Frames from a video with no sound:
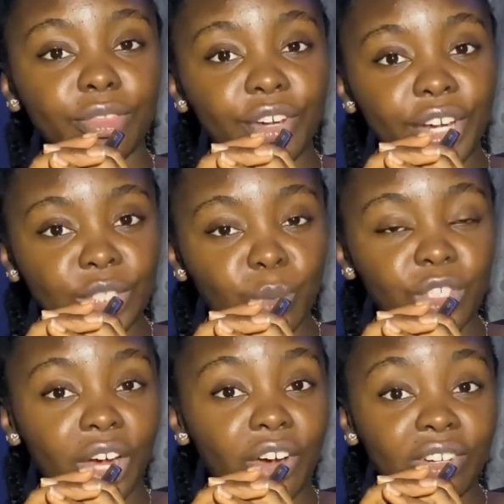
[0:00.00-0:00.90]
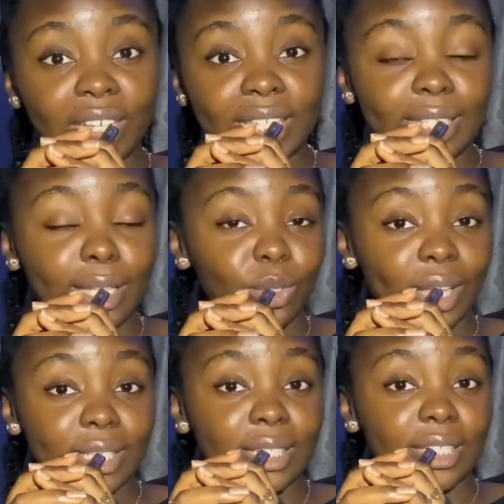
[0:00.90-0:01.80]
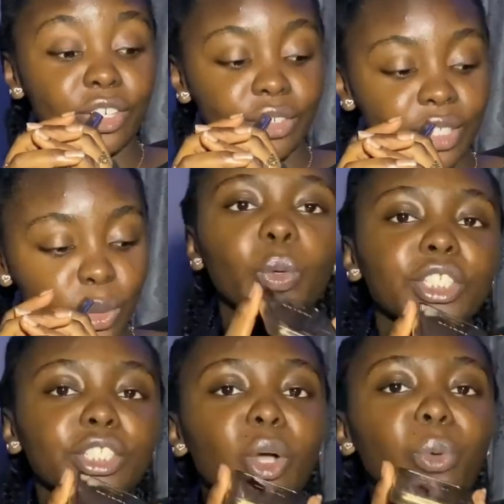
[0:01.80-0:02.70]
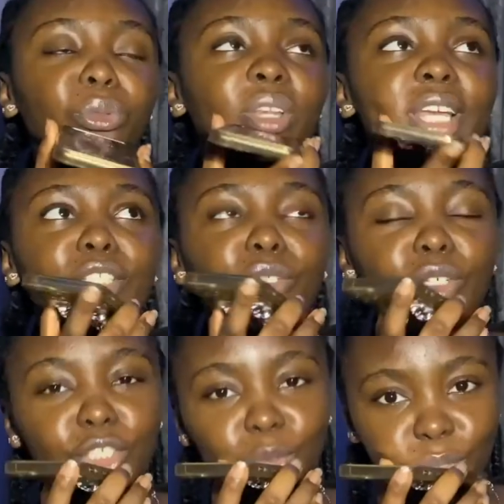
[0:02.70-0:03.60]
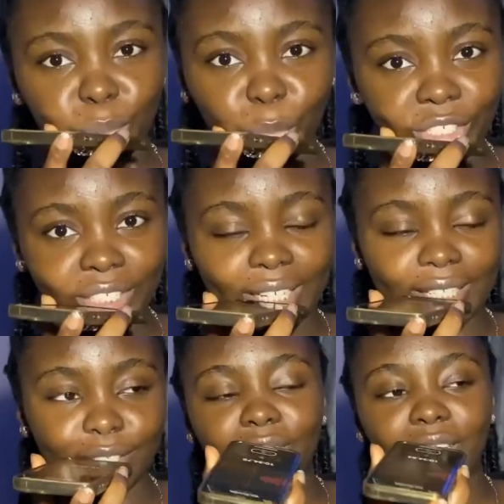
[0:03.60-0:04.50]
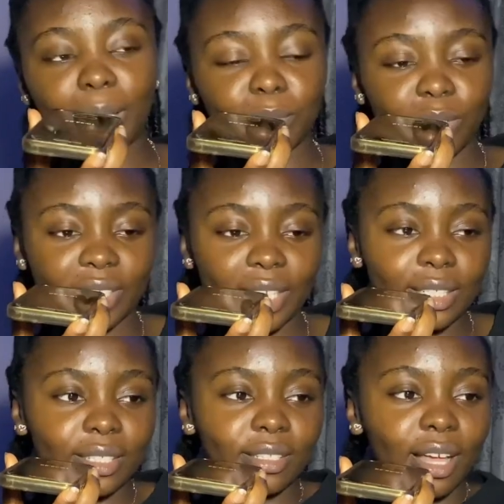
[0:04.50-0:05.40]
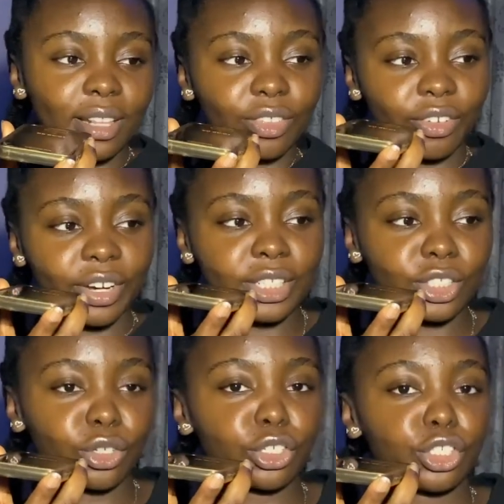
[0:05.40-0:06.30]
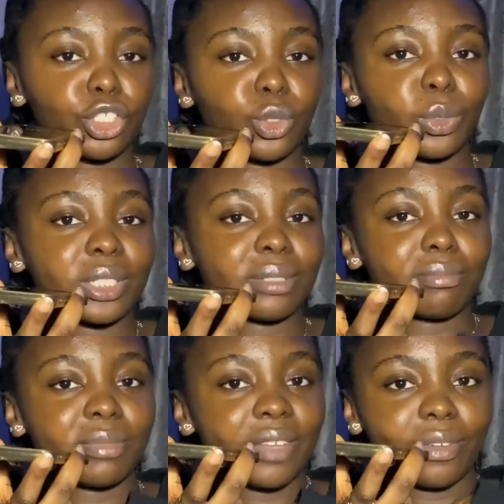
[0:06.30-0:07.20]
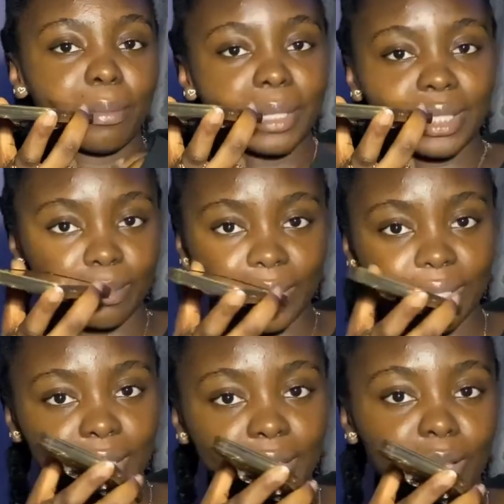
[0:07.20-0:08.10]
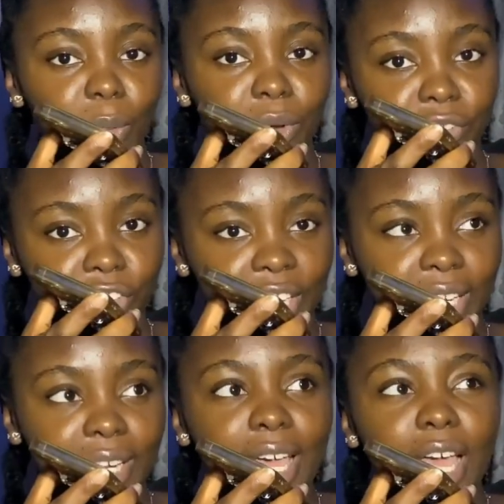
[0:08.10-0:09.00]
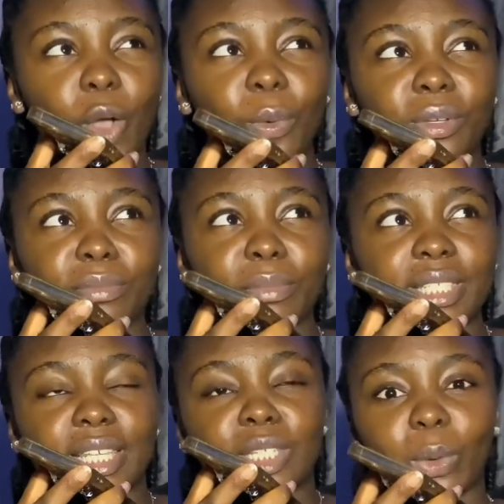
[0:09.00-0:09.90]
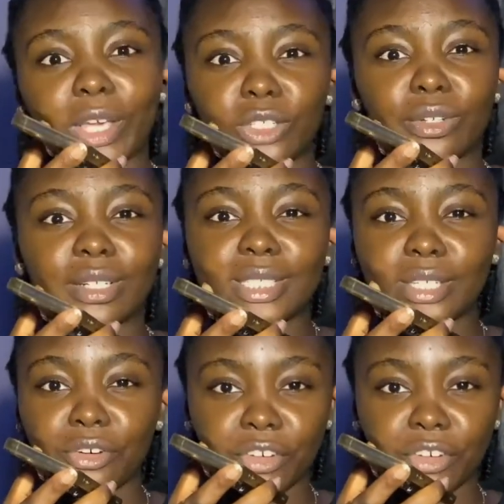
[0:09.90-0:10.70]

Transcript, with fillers: threats which are related to her secret, which now we know that it's because she was pregnant. They kept on sending her threats because she was never meant to be together with Ryan, which makes sense why she couldn't tell